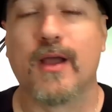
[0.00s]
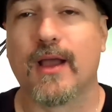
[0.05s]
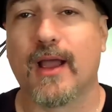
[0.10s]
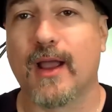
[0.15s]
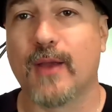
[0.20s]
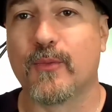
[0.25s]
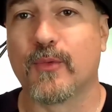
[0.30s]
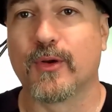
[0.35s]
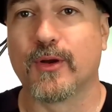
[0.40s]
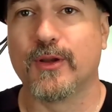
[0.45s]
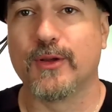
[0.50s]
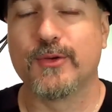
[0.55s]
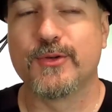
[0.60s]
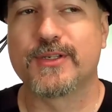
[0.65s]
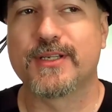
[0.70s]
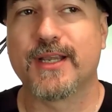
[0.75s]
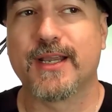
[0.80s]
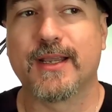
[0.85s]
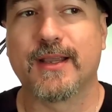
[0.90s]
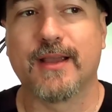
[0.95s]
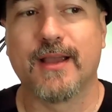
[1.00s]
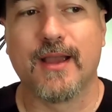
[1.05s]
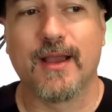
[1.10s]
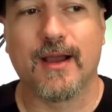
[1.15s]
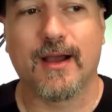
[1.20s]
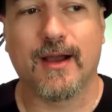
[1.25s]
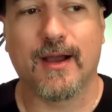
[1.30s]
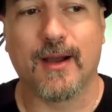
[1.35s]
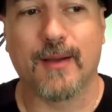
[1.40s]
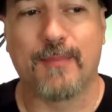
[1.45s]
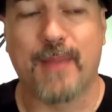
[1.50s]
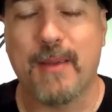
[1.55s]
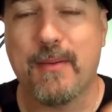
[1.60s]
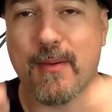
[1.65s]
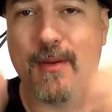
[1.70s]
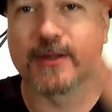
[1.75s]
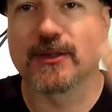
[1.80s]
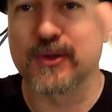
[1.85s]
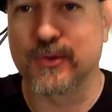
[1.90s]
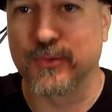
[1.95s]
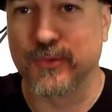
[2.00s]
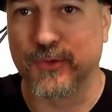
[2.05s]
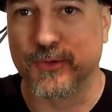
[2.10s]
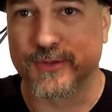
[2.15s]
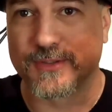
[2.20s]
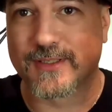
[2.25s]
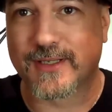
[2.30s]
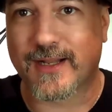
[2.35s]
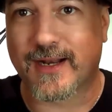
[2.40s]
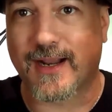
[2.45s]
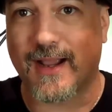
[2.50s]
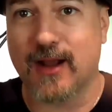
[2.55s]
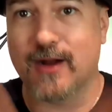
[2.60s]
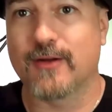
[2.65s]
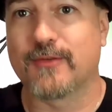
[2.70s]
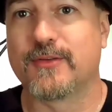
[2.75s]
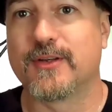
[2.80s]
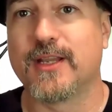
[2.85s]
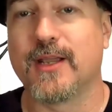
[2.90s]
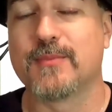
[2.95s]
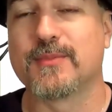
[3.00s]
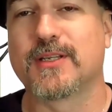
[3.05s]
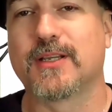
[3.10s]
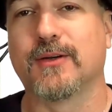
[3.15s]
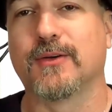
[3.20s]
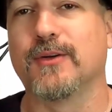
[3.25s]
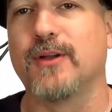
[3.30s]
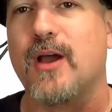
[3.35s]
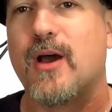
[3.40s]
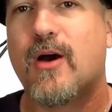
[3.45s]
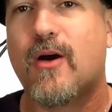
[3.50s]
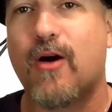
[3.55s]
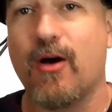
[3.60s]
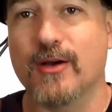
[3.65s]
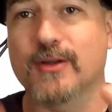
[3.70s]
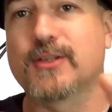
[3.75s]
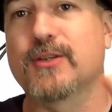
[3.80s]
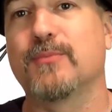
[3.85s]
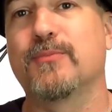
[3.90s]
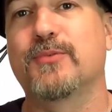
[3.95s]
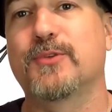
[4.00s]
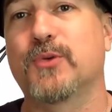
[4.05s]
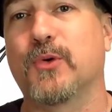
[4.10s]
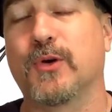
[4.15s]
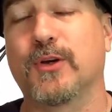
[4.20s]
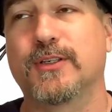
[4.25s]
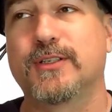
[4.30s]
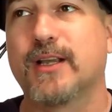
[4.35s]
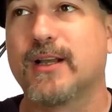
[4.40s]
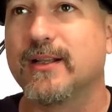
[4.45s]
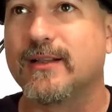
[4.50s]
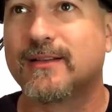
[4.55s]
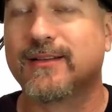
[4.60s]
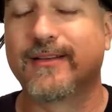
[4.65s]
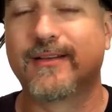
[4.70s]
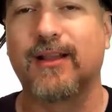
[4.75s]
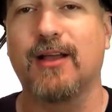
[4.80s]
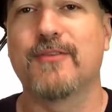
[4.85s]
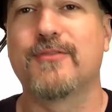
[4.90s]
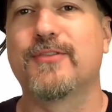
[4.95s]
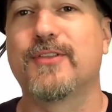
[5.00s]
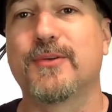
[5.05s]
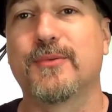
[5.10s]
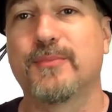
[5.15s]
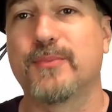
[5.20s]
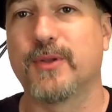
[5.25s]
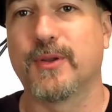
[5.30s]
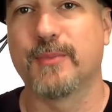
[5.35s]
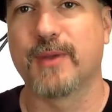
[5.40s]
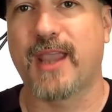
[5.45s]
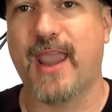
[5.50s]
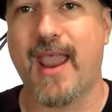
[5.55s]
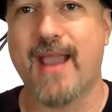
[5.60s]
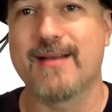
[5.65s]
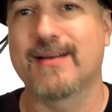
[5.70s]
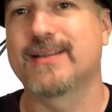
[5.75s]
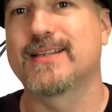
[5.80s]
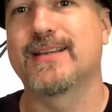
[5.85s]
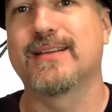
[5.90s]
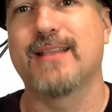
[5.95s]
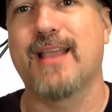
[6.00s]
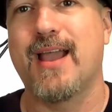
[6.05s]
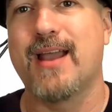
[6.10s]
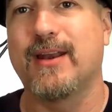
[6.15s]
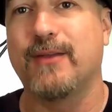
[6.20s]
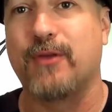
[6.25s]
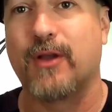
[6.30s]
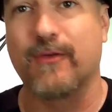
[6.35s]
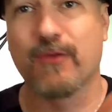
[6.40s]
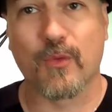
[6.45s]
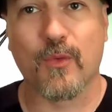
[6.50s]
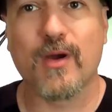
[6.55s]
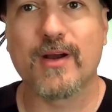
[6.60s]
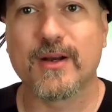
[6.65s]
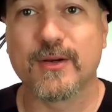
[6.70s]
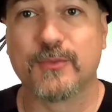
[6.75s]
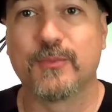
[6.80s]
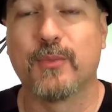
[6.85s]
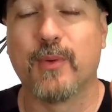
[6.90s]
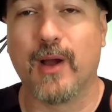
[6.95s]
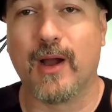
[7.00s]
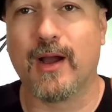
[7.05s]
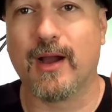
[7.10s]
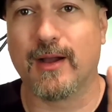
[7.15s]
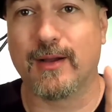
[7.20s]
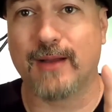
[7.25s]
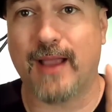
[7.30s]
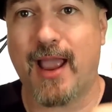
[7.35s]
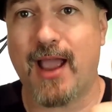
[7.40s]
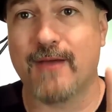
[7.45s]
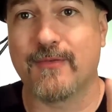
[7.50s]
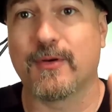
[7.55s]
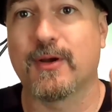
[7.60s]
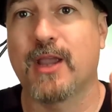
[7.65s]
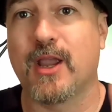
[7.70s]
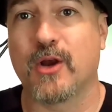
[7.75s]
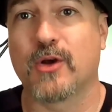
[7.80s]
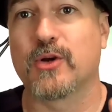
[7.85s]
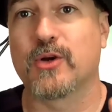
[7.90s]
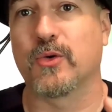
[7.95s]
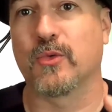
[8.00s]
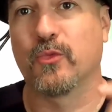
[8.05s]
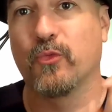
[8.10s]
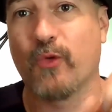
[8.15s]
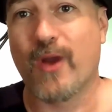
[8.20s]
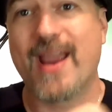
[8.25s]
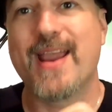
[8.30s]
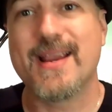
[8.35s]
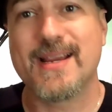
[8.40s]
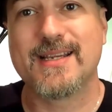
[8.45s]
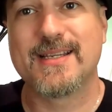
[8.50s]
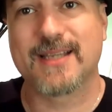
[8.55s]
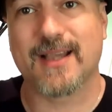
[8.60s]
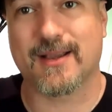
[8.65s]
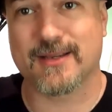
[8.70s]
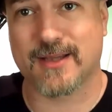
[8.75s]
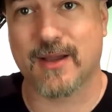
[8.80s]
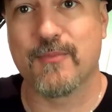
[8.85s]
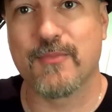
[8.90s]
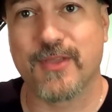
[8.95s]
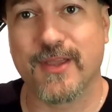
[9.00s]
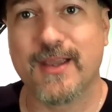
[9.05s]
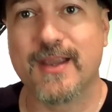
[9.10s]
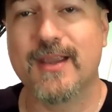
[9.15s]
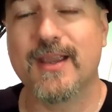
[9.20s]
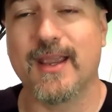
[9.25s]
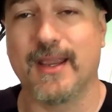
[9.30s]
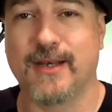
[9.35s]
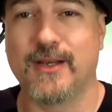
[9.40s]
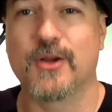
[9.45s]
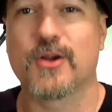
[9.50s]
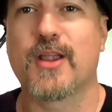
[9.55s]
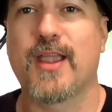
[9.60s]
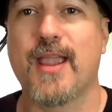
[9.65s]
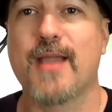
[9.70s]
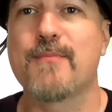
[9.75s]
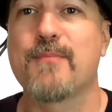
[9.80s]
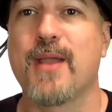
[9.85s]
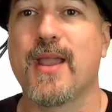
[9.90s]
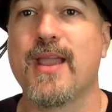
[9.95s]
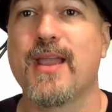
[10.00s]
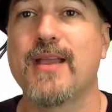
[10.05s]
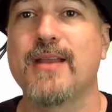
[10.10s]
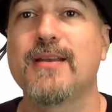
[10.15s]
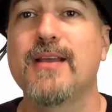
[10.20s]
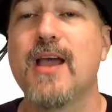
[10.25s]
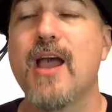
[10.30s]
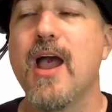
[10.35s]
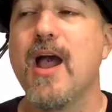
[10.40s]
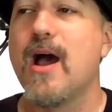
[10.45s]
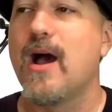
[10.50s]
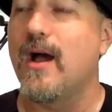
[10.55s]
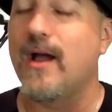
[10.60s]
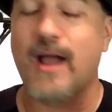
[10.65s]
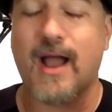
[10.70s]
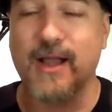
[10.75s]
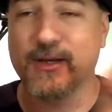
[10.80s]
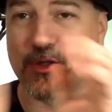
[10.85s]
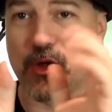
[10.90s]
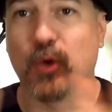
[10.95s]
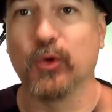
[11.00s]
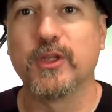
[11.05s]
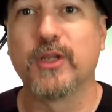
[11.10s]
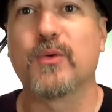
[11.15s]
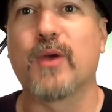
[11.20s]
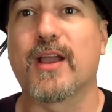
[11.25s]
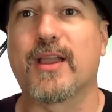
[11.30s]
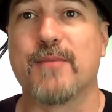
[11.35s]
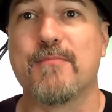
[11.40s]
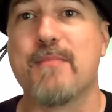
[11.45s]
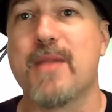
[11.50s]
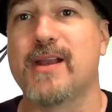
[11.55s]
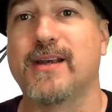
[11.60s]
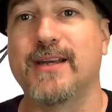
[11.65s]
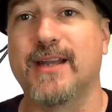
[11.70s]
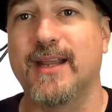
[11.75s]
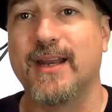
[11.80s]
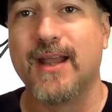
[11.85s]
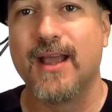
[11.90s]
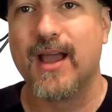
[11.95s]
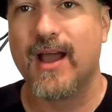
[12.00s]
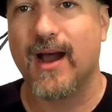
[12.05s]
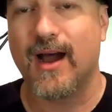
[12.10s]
And we're using Baby Monster rules that I got off of DM's Guild. Awesome source. Love the mechanics in that. If you ever want to have a character raise something in your campaign, I totally recommend it.